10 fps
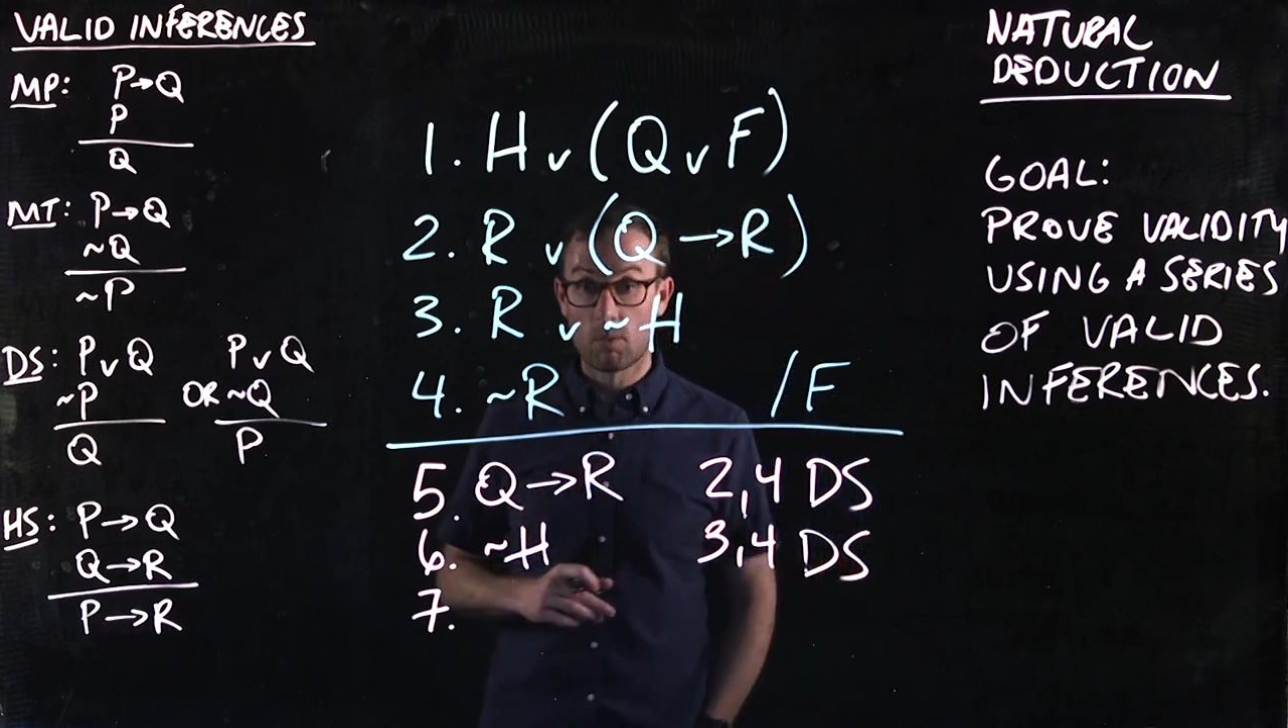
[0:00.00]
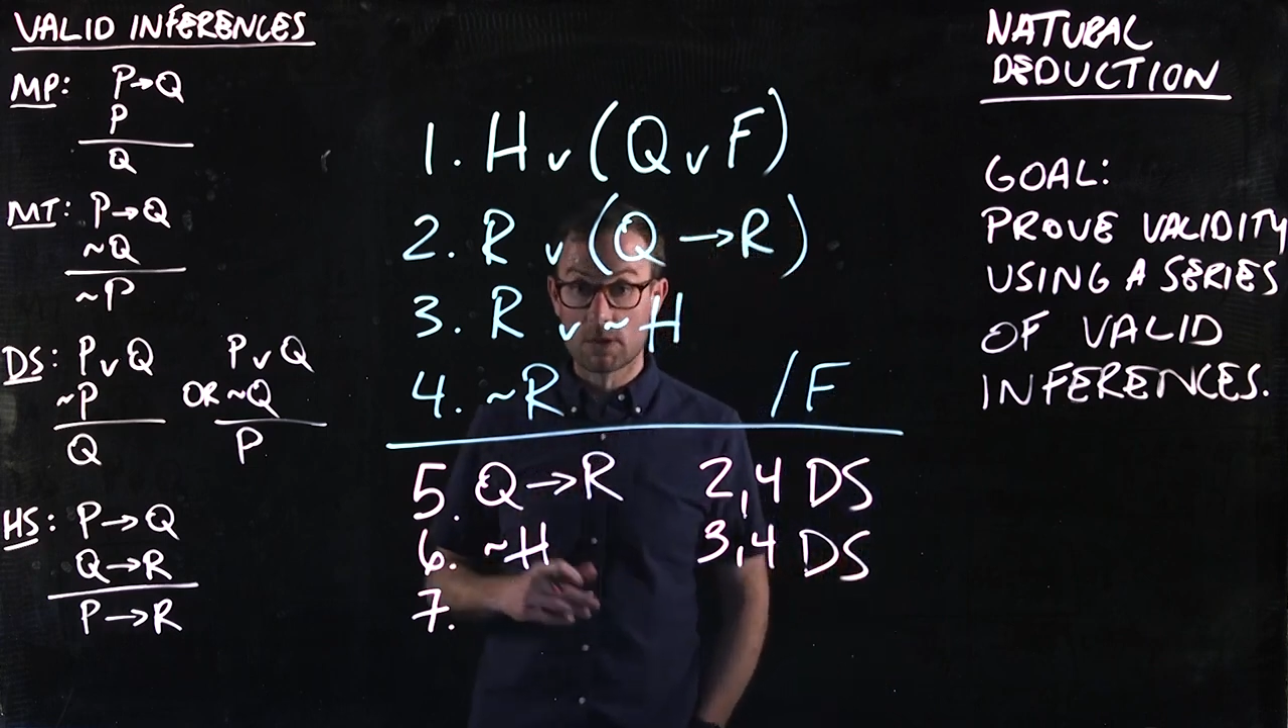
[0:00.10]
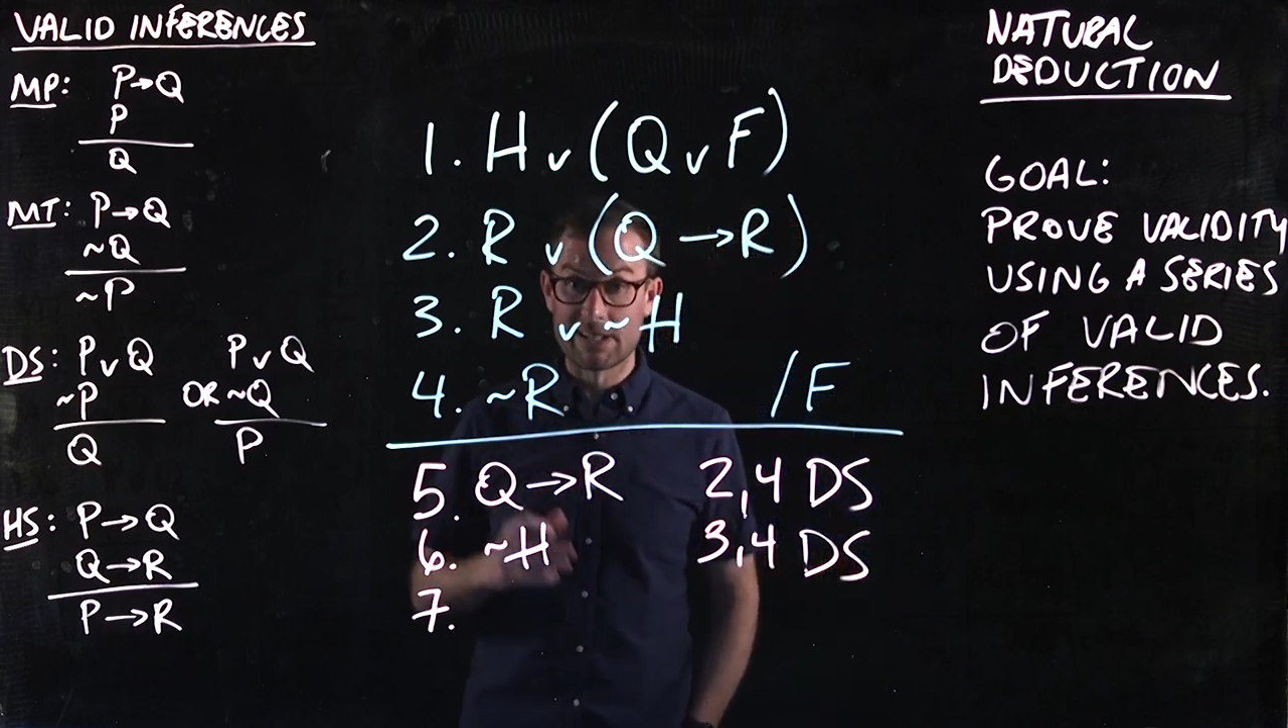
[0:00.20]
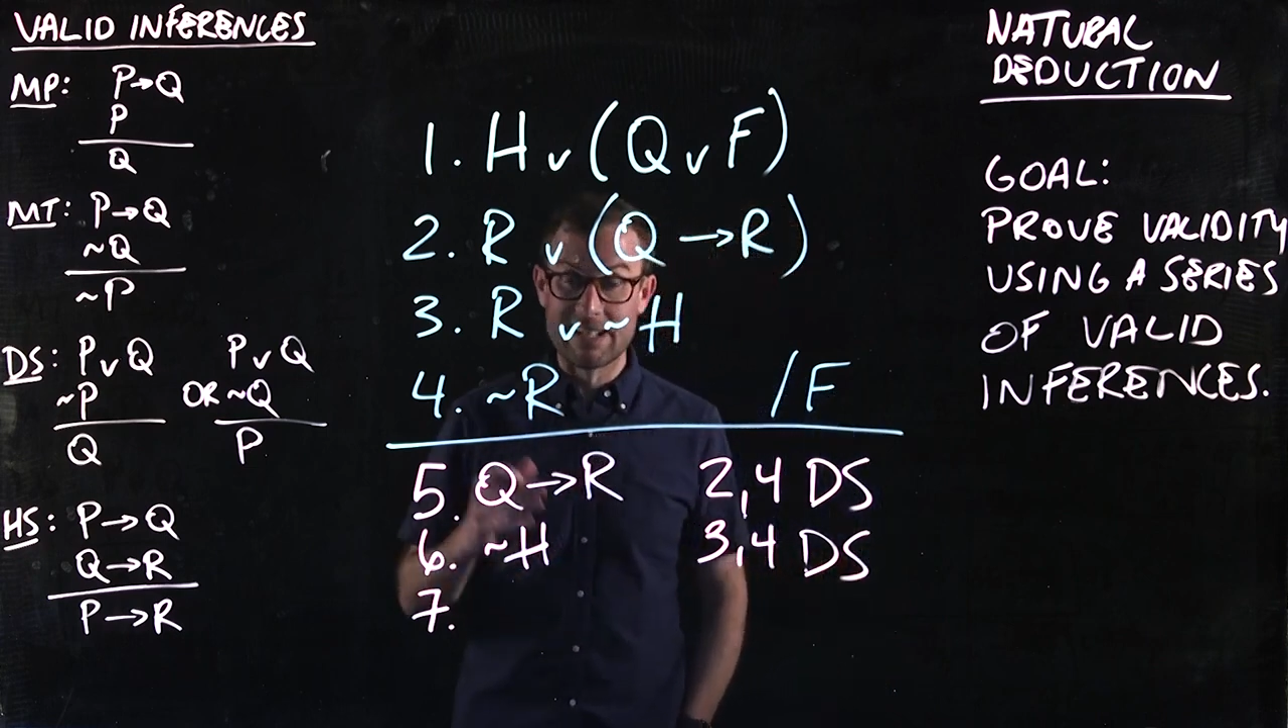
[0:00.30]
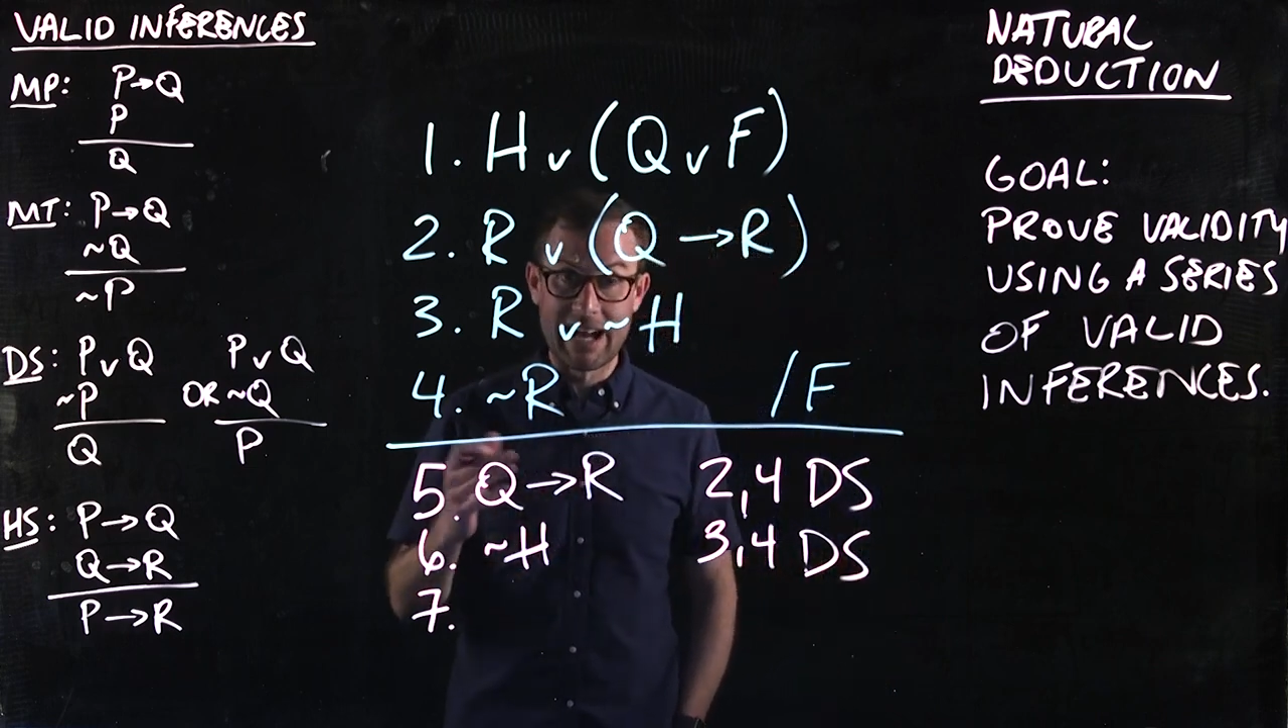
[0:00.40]

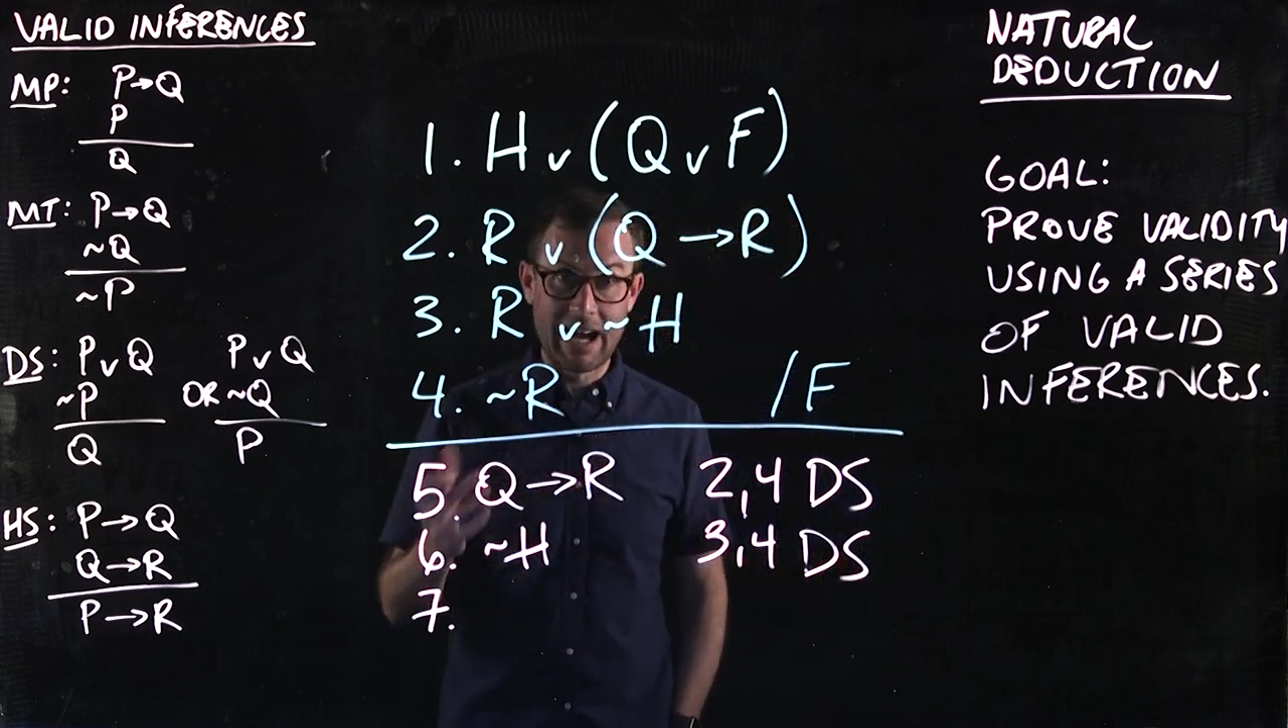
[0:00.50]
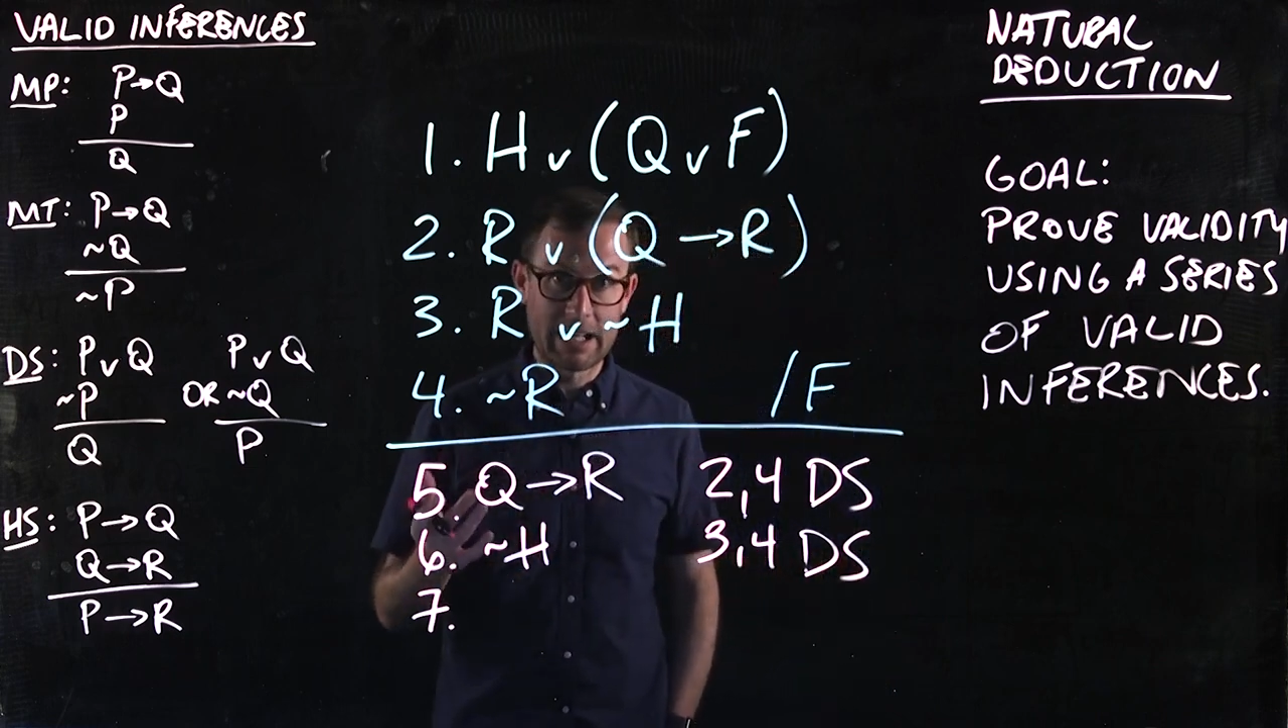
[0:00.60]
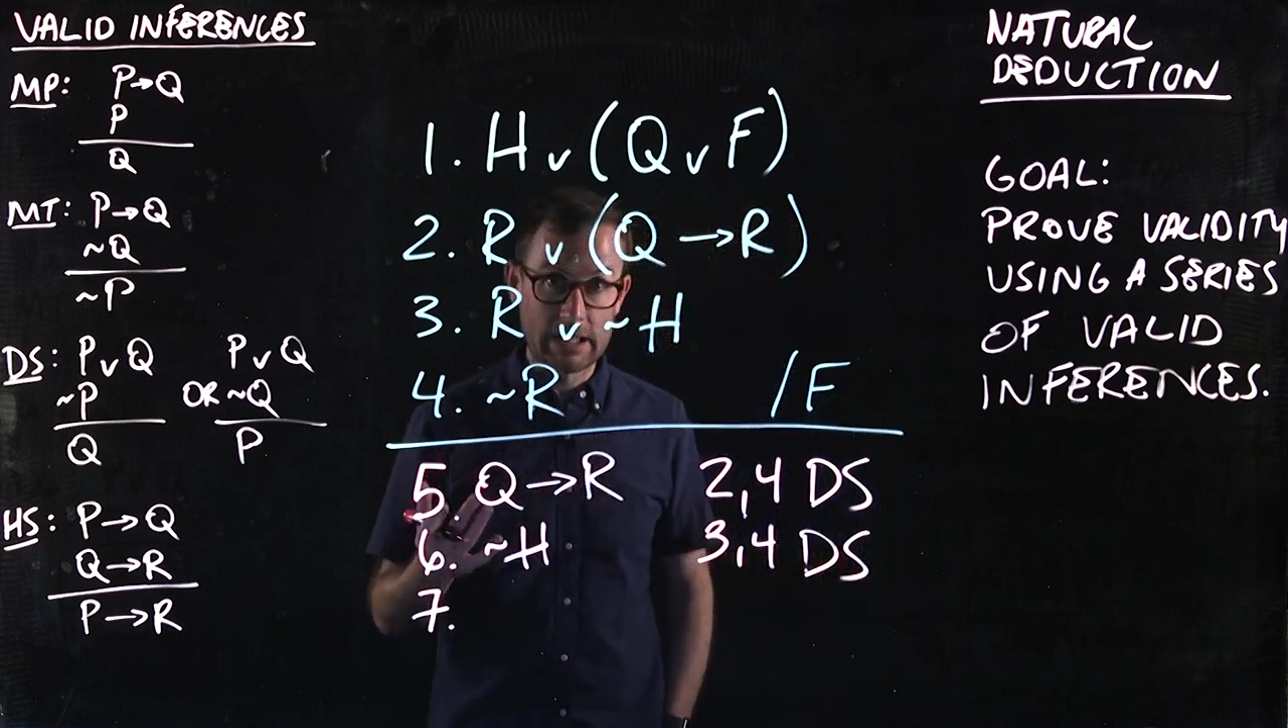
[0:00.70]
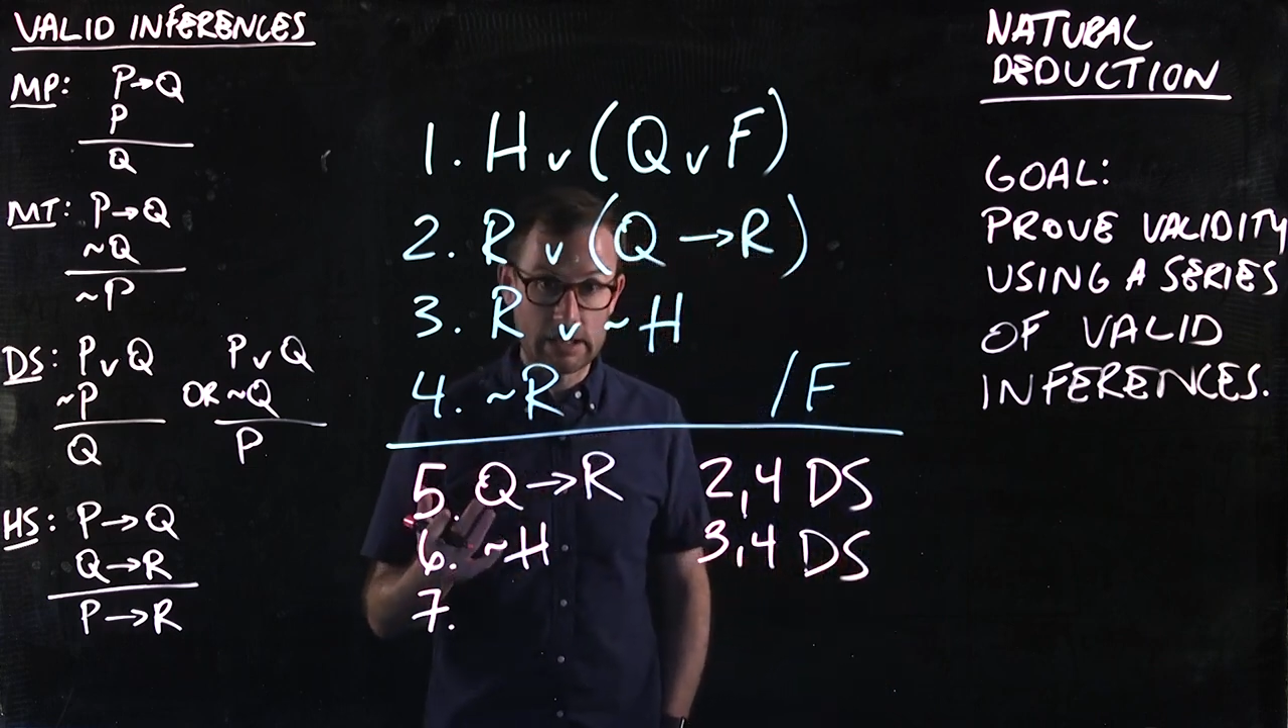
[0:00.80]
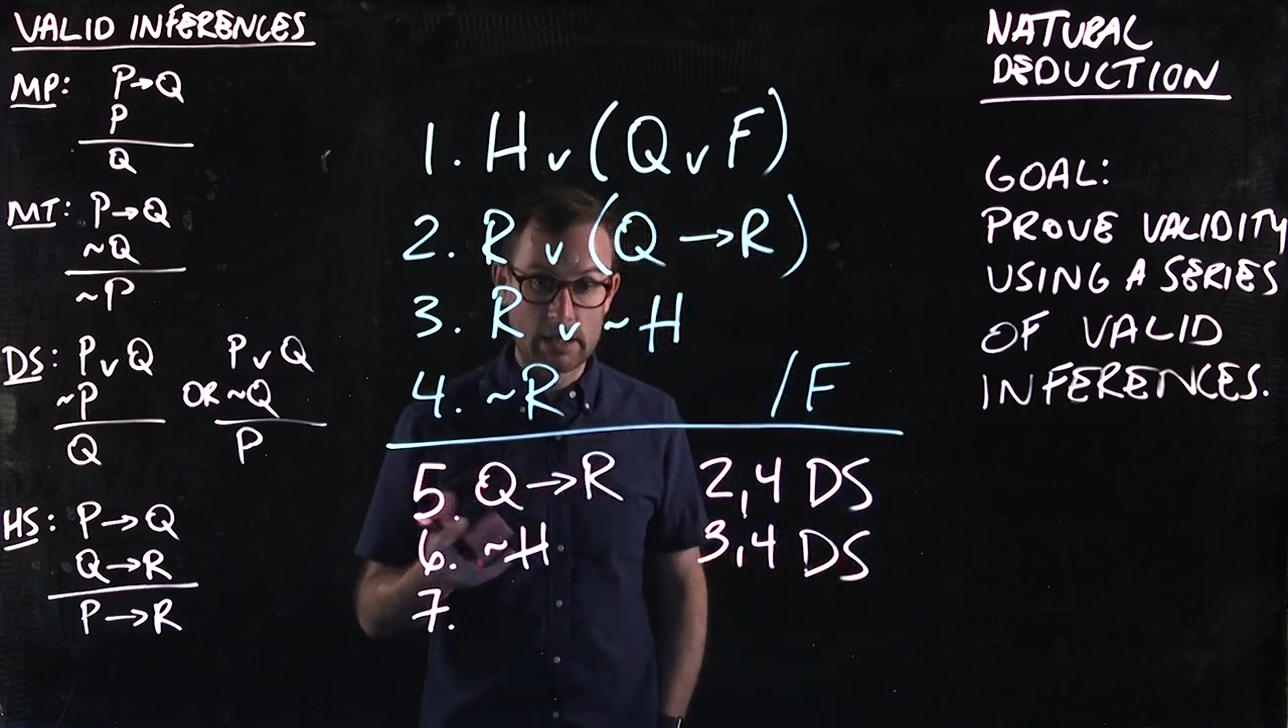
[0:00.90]
We're
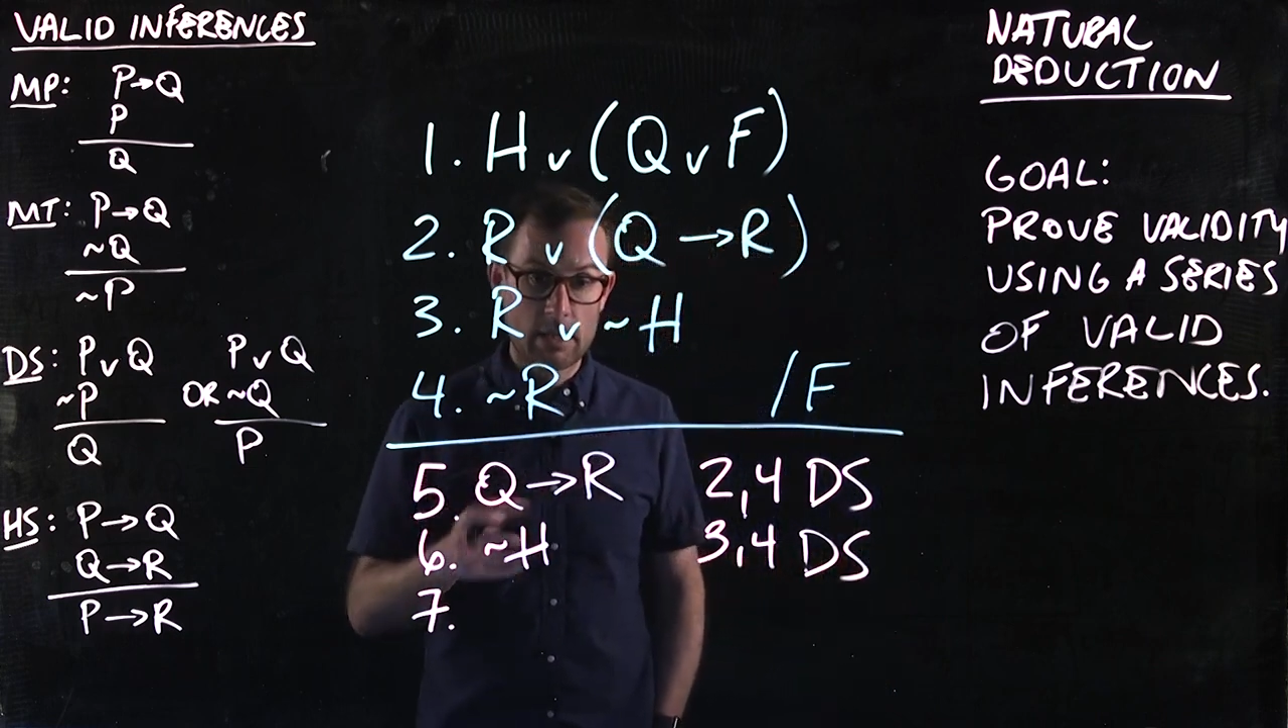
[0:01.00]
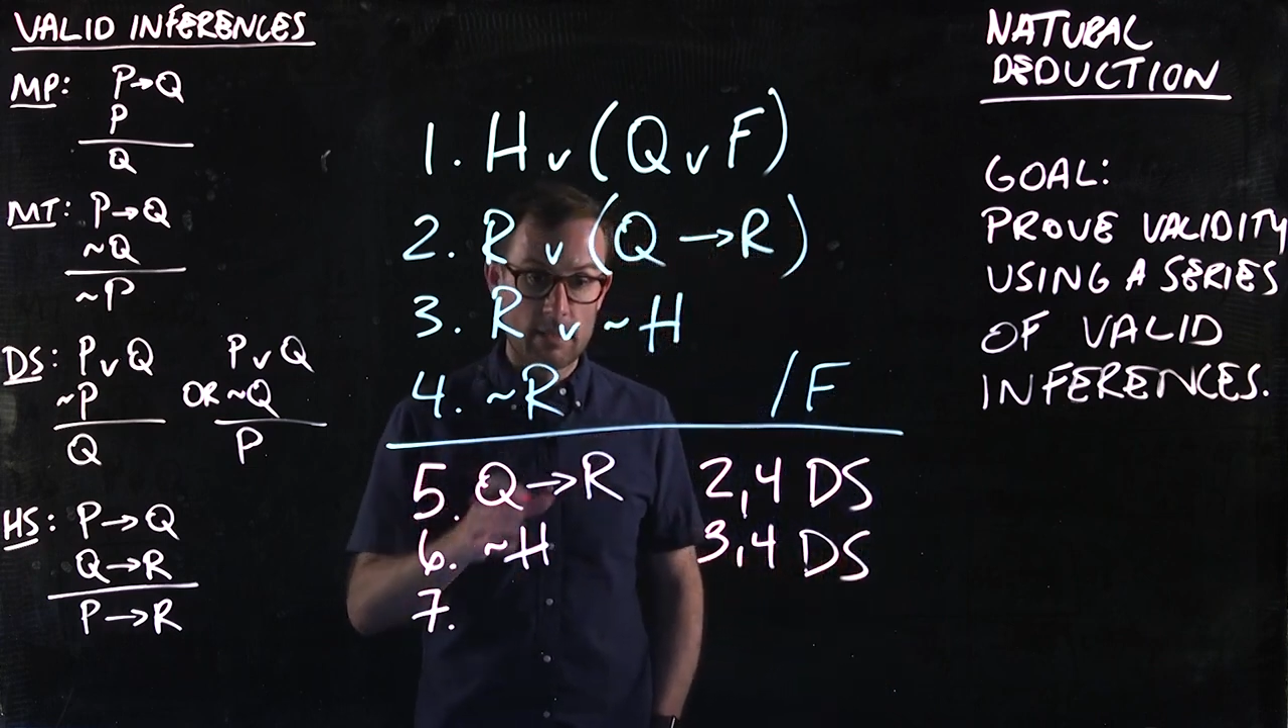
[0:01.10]
denying